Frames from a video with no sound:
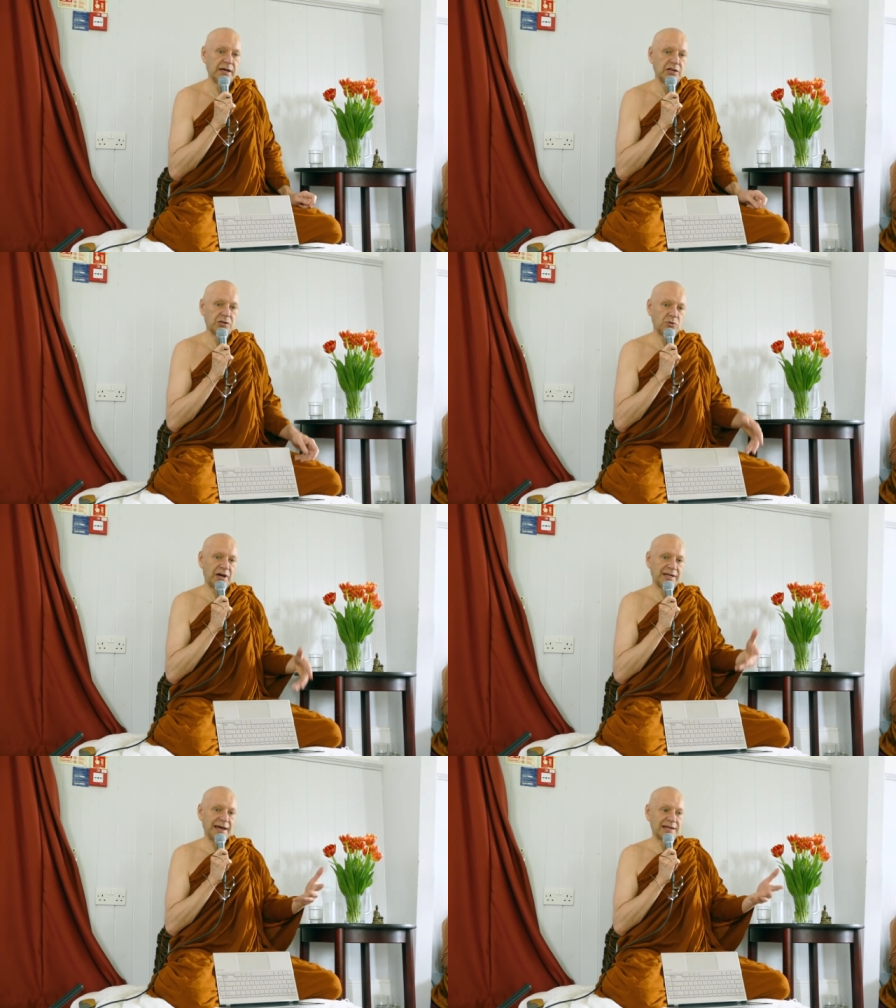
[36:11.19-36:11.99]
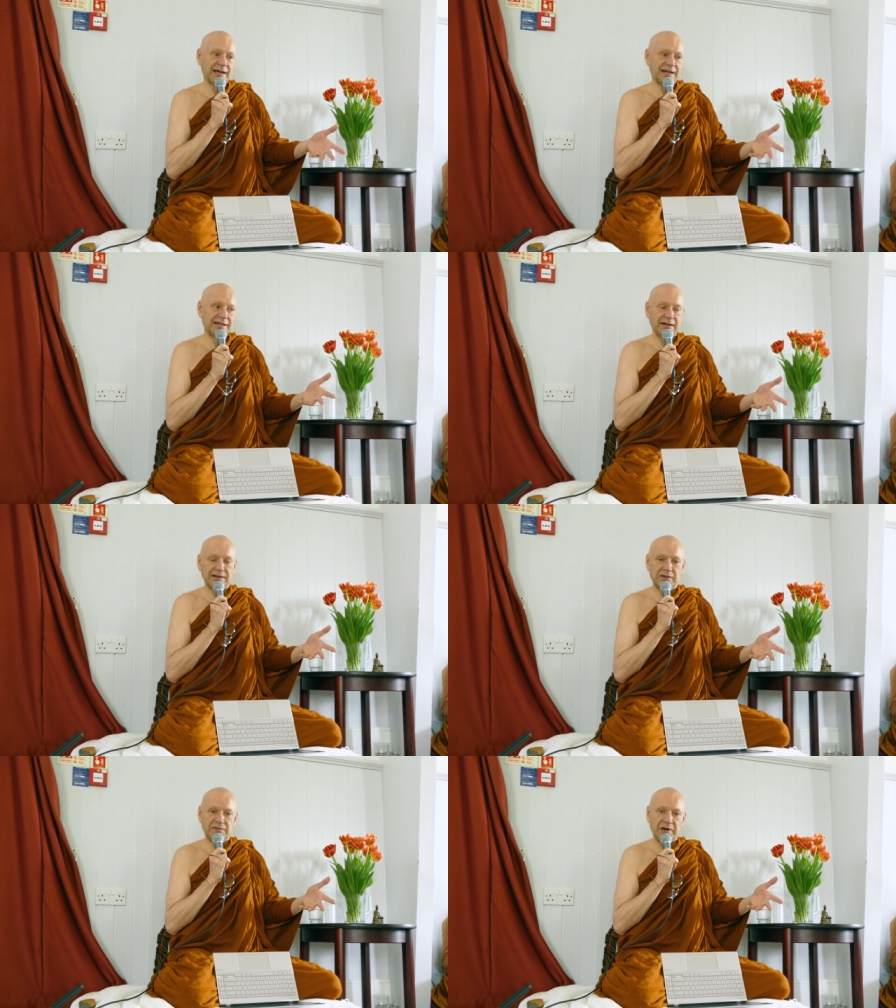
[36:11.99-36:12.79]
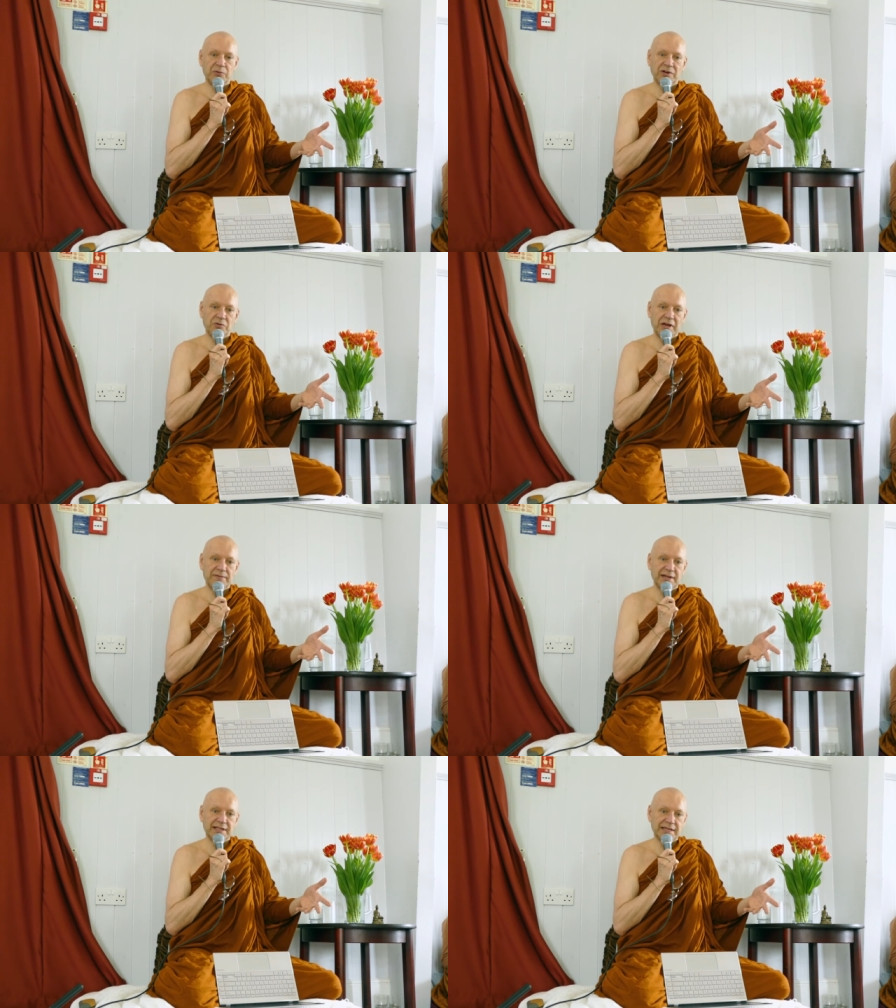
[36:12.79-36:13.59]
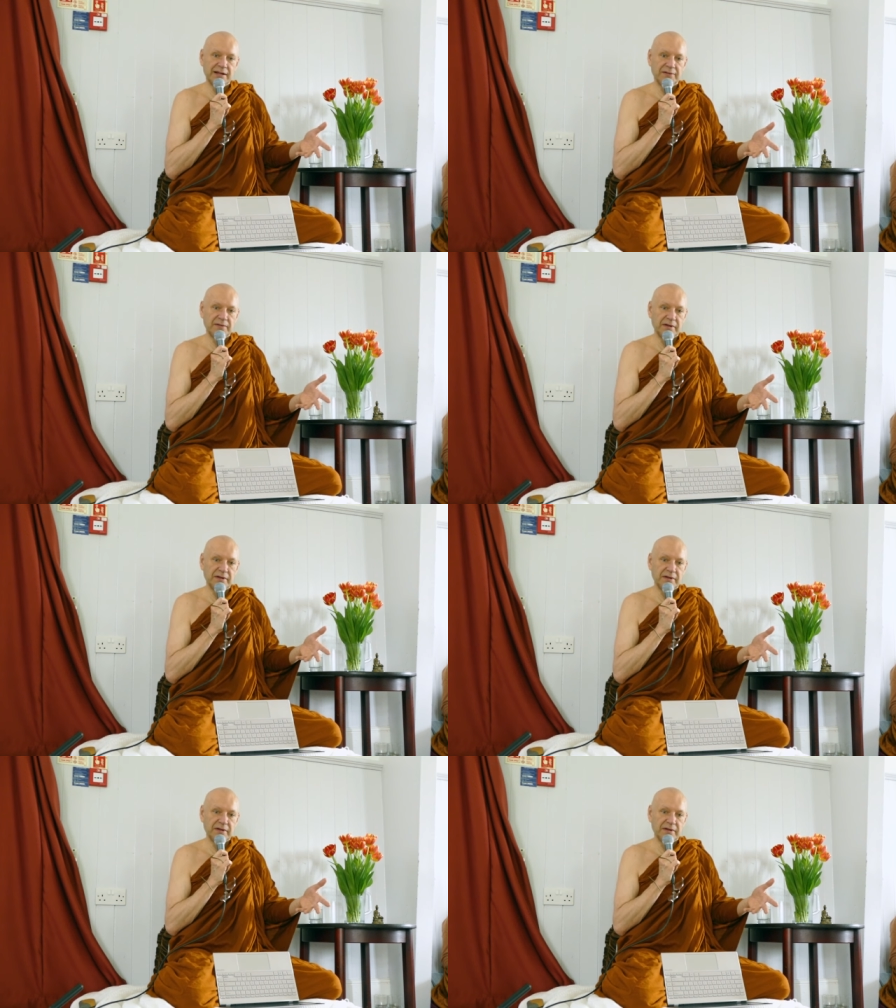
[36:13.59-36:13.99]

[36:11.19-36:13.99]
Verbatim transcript: So you actually identify with craving itself.